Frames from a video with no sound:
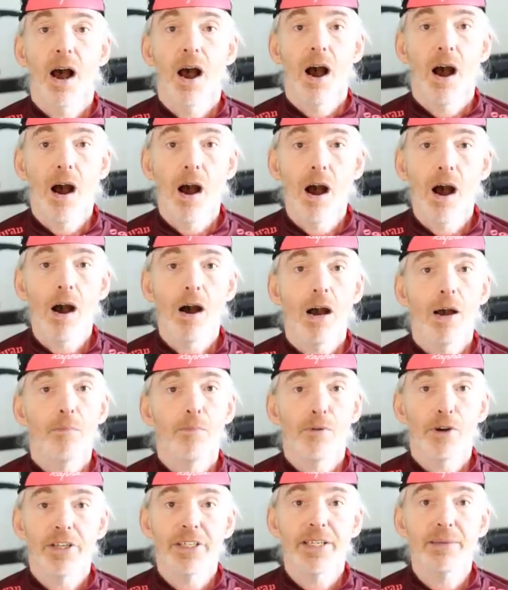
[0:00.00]
are
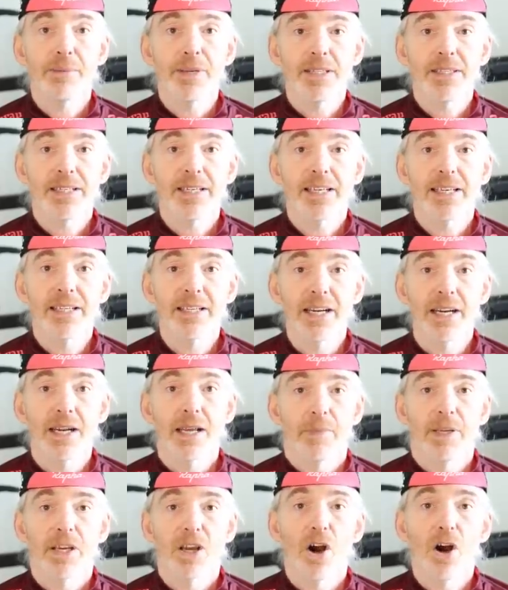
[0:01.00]
pretty misleading
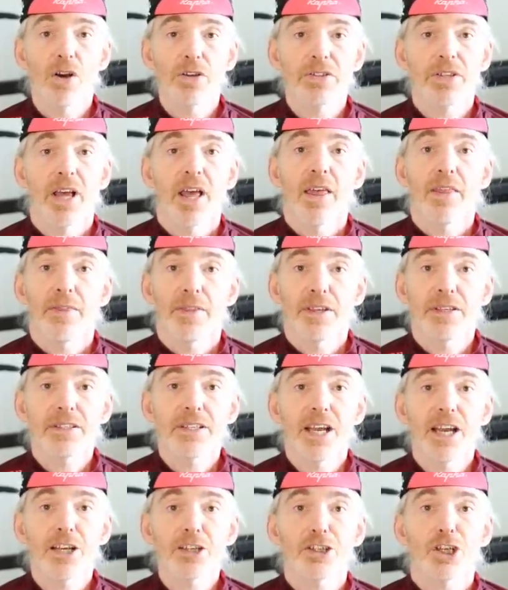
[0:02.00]
because this
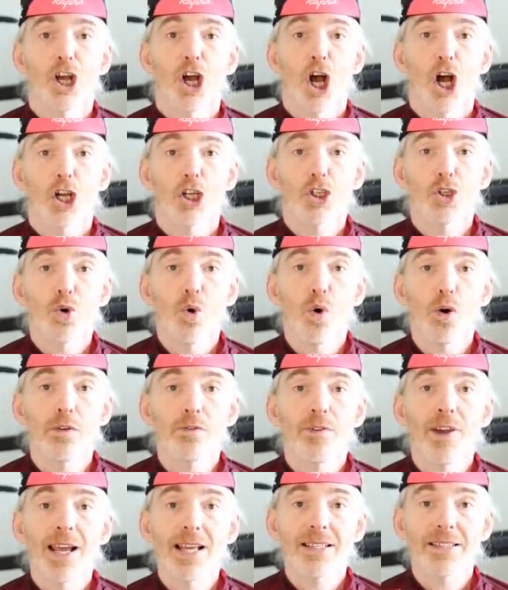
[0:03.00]
has a short
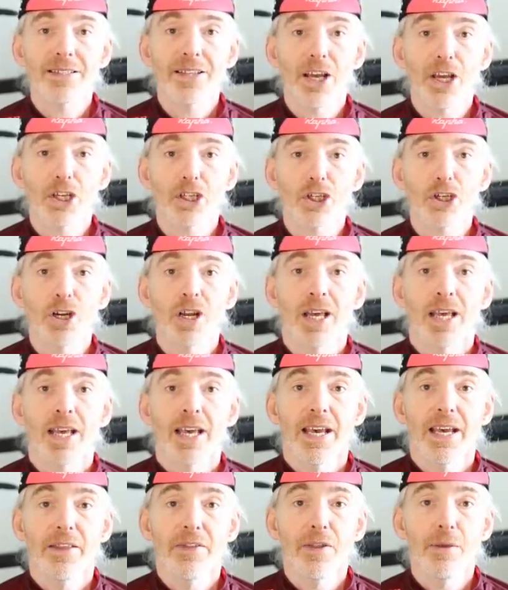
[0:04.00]
flat section
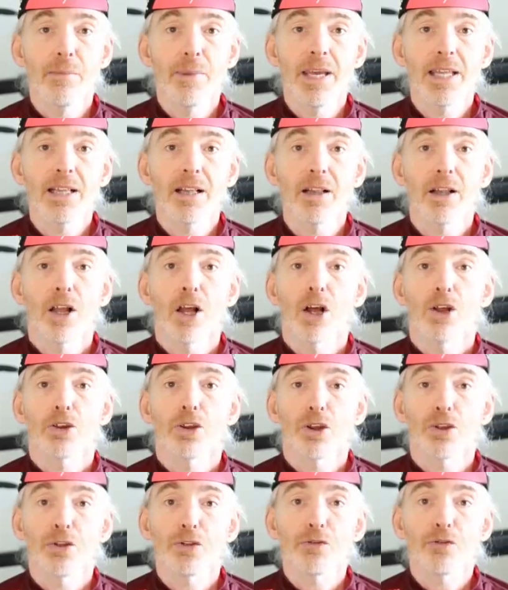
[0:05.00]
in the middle
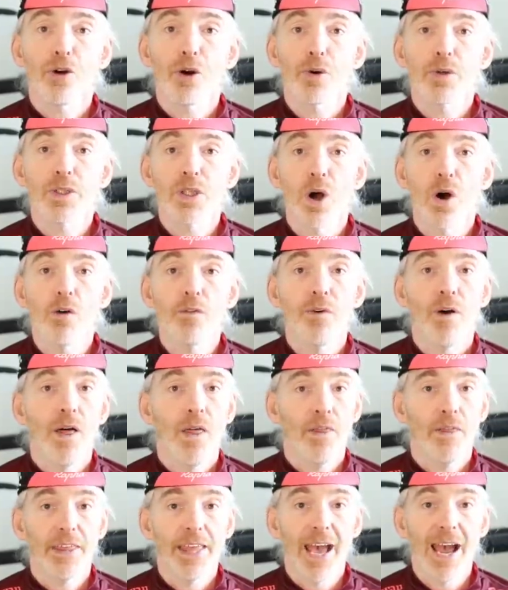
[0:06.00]
that throws off
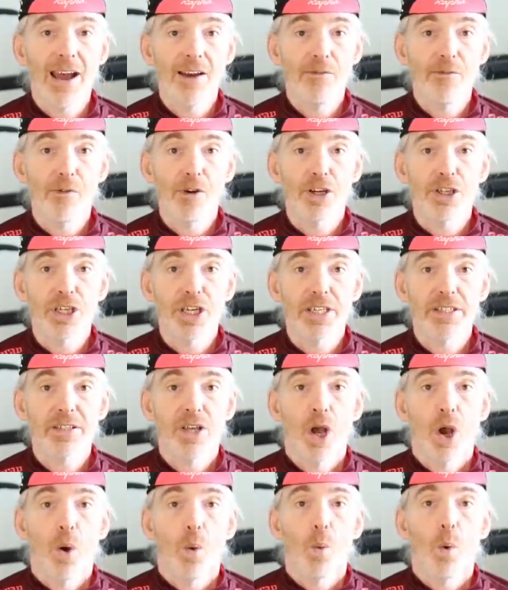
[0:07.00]
the averages.
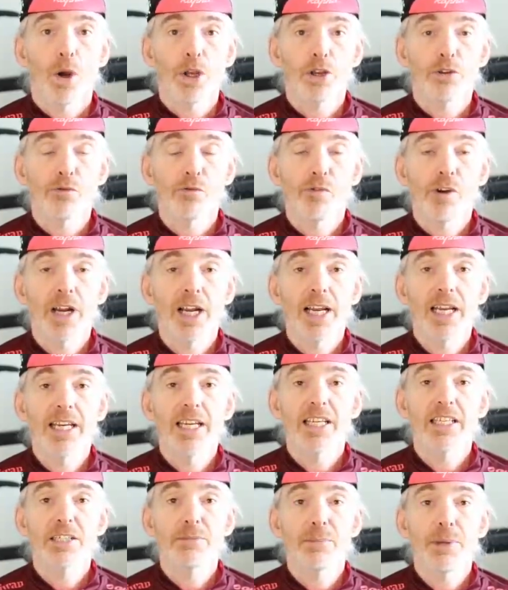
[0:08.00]
What you really
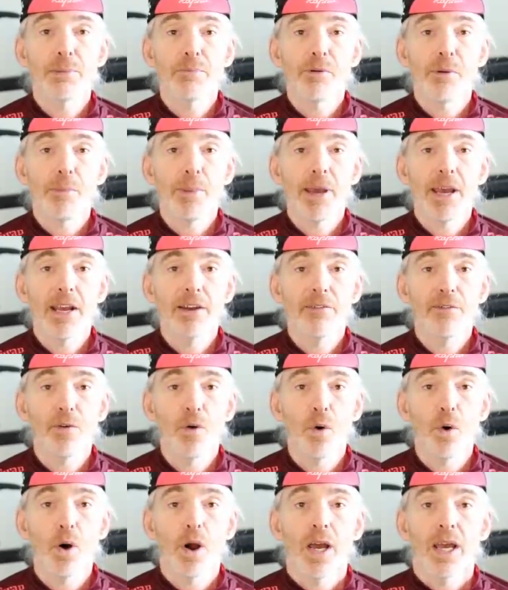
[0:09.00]
need to be prepared
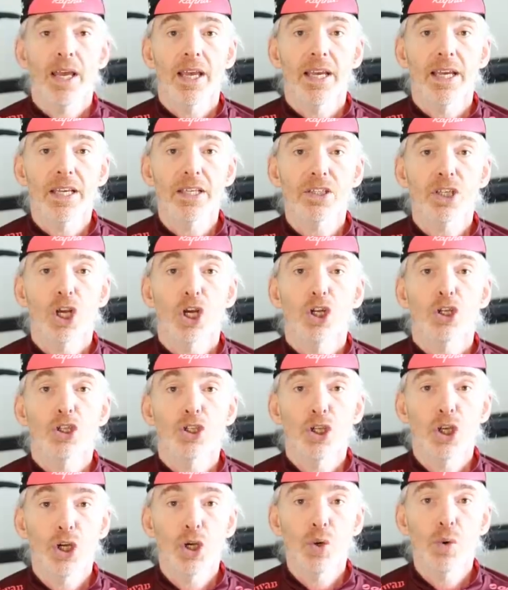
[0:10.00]
for is
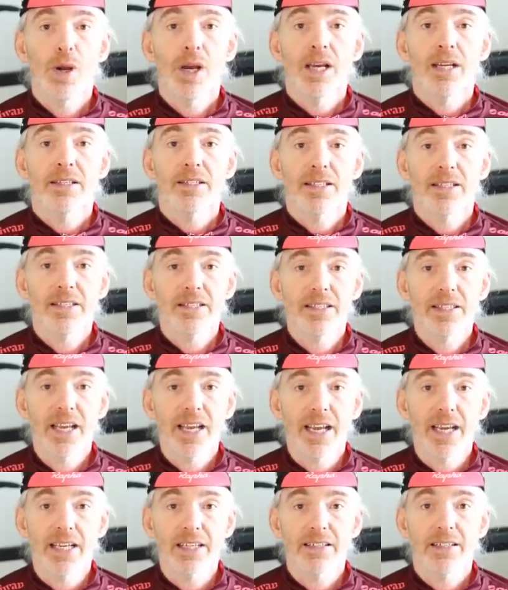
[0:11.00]
two
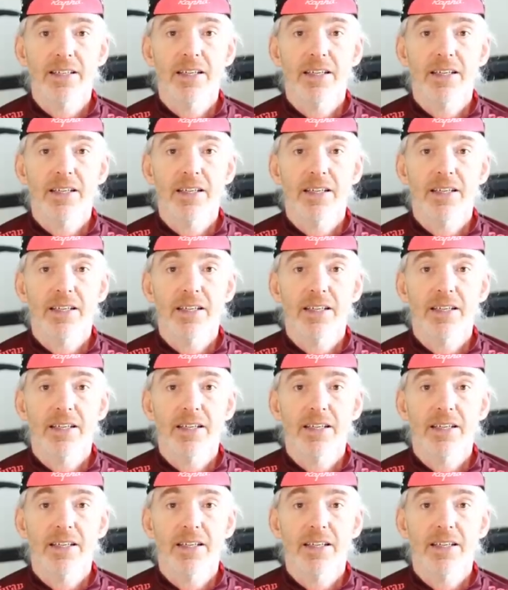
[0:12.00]
distinct